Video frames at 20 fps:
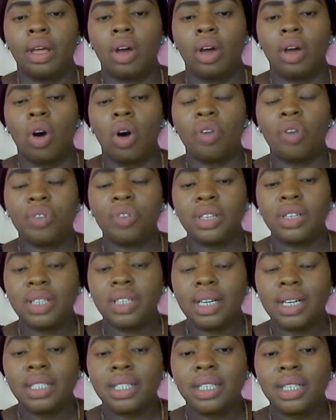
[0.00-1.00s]

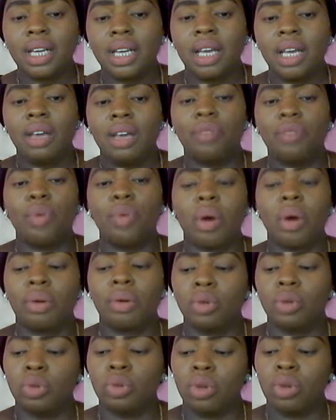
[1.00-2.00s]
officers, if
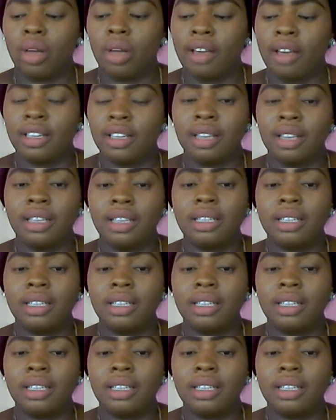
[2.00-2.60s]
we